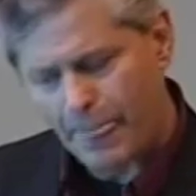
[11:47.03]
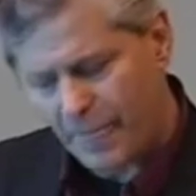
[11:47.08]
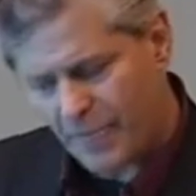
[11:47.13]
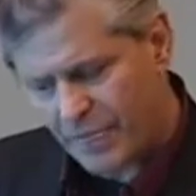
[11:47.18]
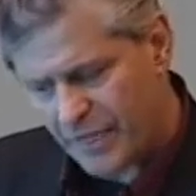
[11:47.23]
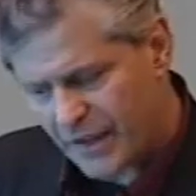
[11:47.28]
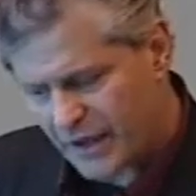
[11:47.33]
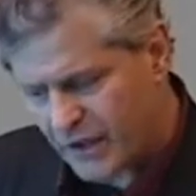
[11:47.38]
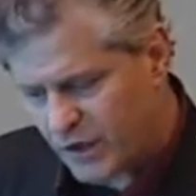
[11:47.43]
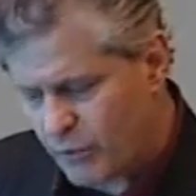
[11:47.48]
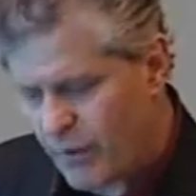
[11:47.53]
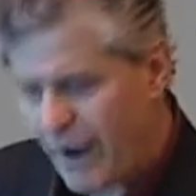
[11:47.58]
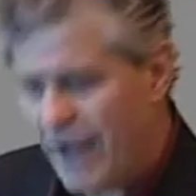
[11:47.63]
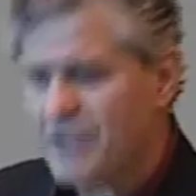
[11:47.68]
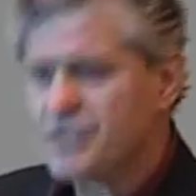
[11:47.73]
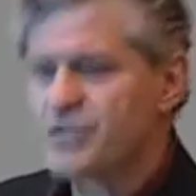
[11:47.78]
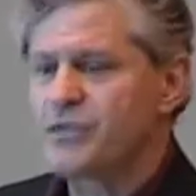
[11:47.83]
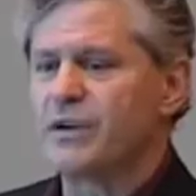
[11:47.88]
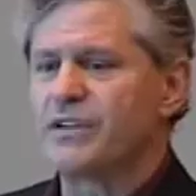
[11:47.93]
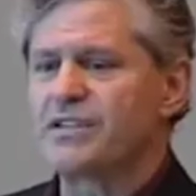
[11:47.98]
the
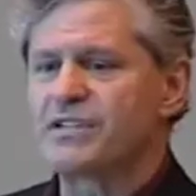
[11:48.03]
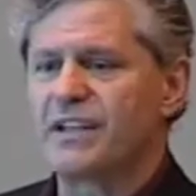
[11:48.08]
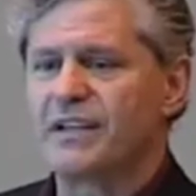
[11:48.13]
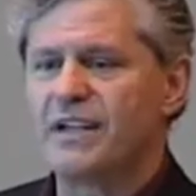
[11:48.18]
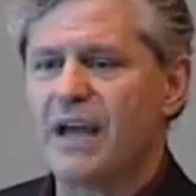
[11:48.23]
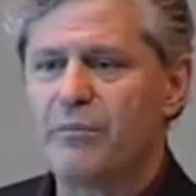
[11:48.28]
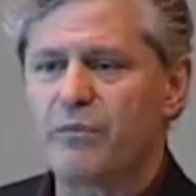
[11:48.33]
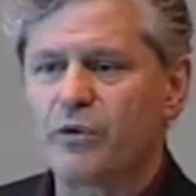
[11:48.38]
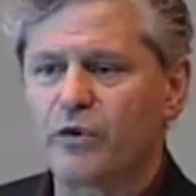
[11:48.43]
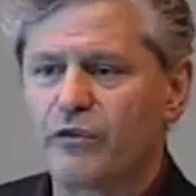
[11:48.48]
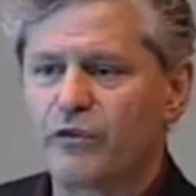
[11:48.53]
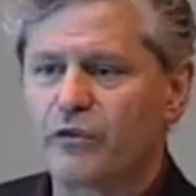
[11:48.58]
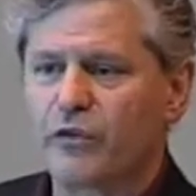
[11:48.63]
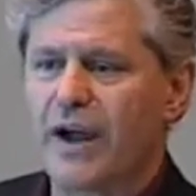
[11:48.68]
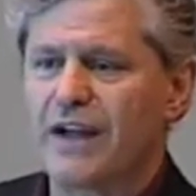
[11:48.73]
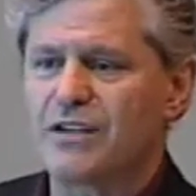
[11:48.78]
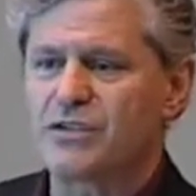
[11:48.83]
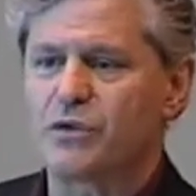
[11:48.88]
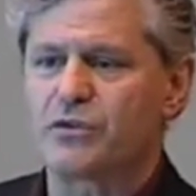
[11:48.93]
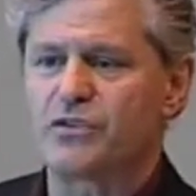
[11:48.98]
graduates, the number of
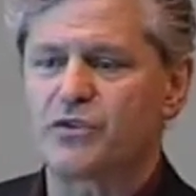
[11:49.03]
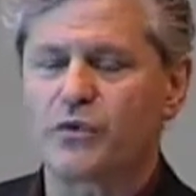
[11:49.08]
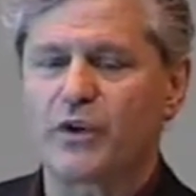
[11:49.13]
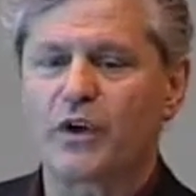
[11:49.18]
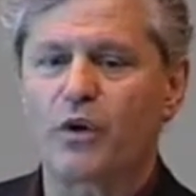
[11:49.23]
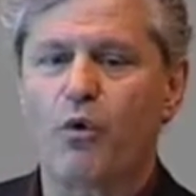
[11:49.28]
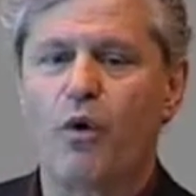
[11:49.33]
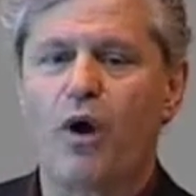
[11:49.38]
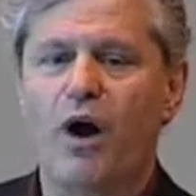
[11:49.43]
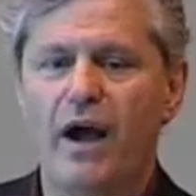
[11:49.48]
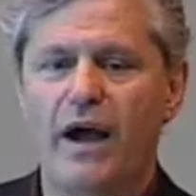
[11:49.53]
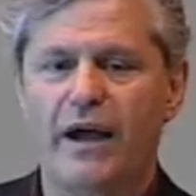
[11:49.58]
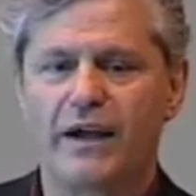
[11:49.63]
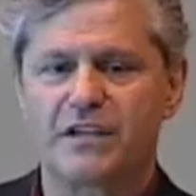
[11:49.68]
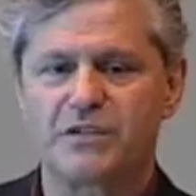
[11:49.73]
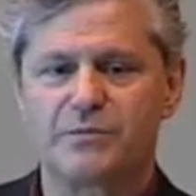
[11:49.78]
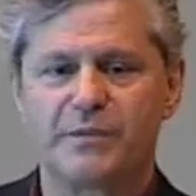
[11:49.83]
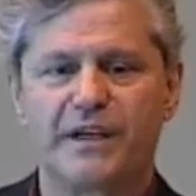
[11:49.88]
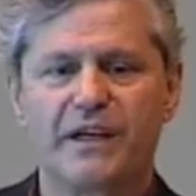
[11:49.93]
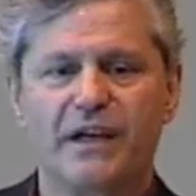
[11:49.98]
graduates required
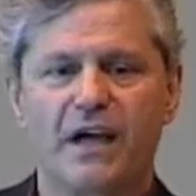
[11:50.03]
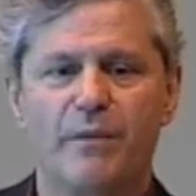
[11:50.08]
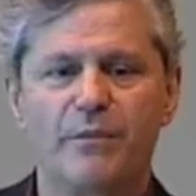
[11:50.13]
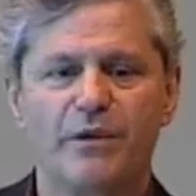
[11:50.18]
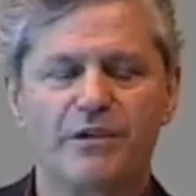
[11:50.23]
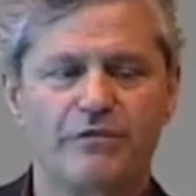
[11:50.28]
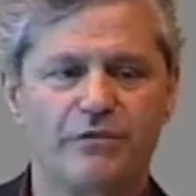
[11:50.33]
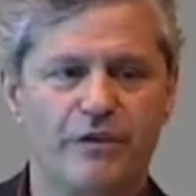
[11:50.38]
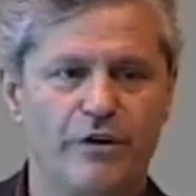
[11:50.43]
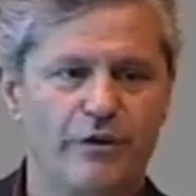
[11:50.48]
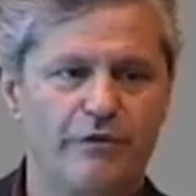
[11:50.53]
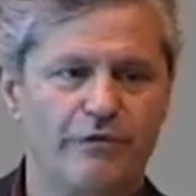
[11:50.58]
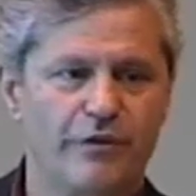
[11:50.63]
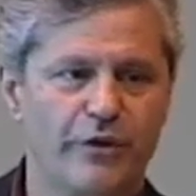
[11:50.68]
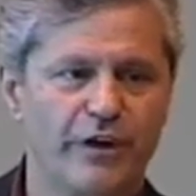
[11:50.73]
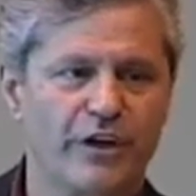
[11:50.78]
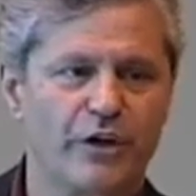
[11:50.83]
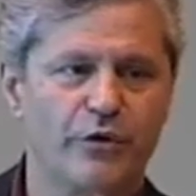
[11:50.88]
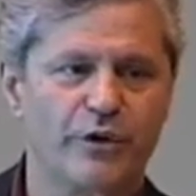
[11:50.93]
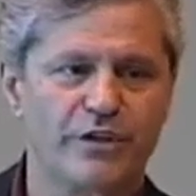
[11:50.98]
is becoming very,
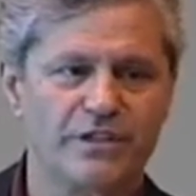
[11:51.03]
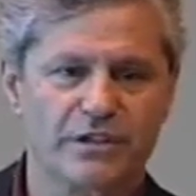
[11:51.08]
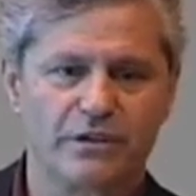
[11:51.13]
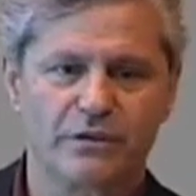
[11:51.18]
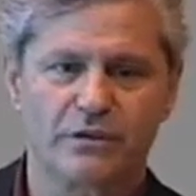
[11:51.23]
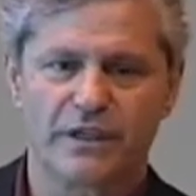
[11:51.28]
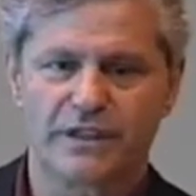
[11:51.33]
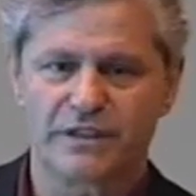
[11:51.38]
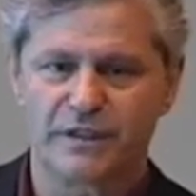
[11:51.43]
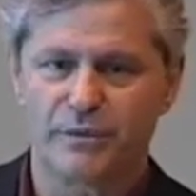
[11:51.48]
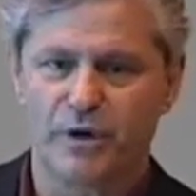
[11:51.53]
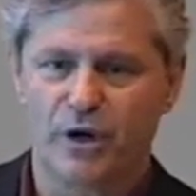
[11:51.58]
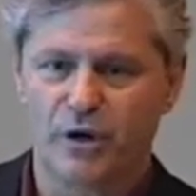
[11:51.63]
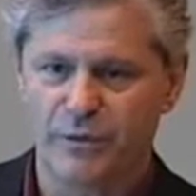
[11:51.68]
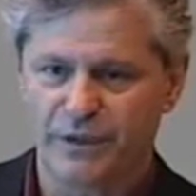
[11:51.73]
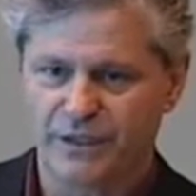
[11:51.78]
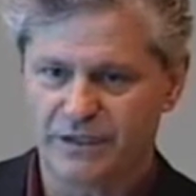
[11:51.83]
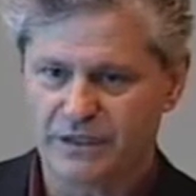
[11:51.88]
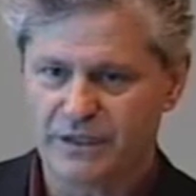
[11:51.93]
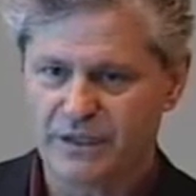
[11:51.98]
very critical at the
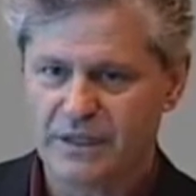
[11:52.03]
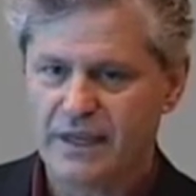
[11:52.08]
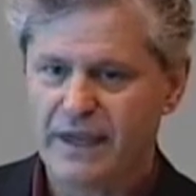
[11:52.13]
moment.